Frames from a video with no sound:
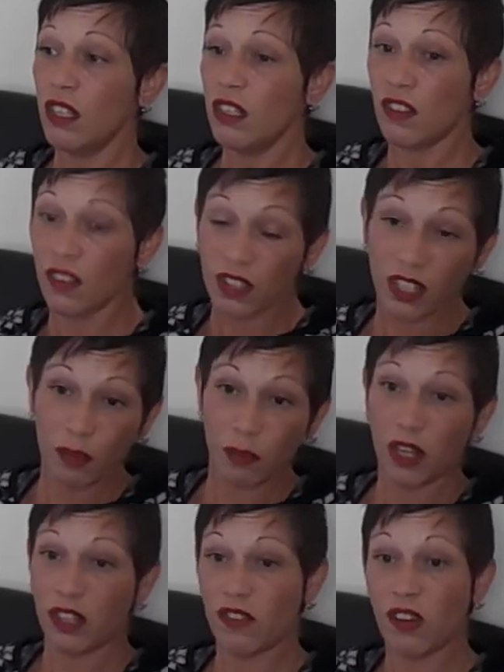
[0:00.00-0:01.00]
to clean
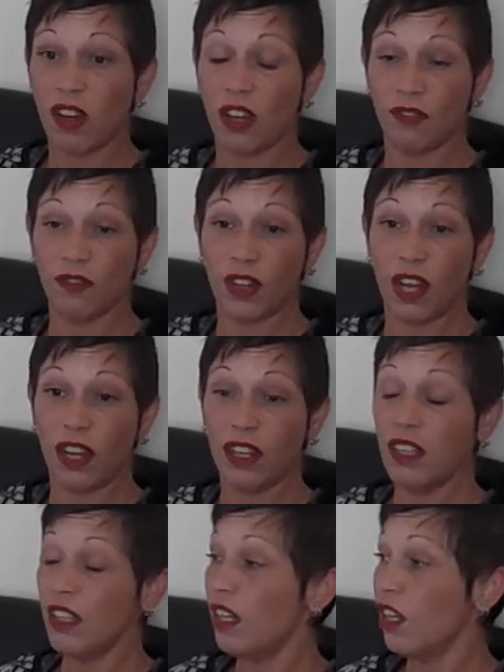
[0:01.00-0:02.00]
my entire flat
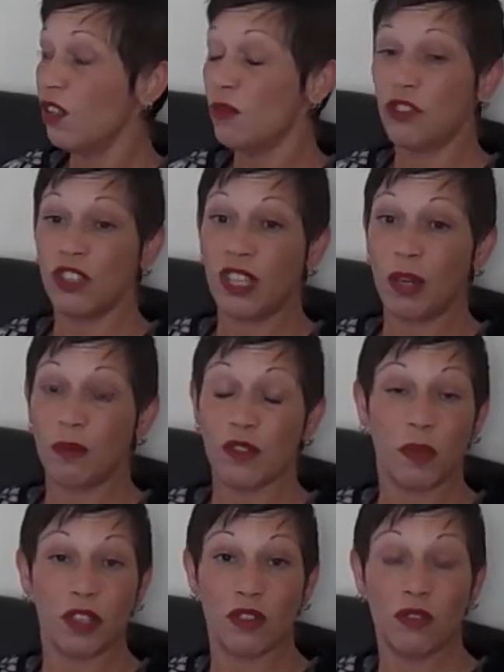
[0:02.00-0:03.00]
and all she done was
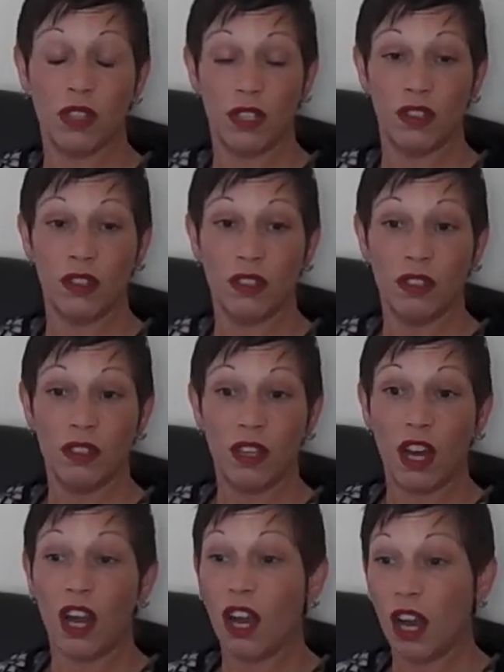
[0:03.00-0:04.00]
my toilet,
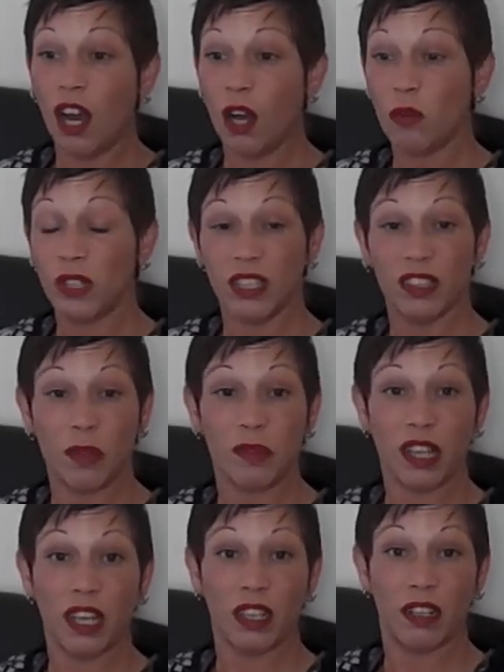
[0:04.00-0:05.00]
I would end up sacking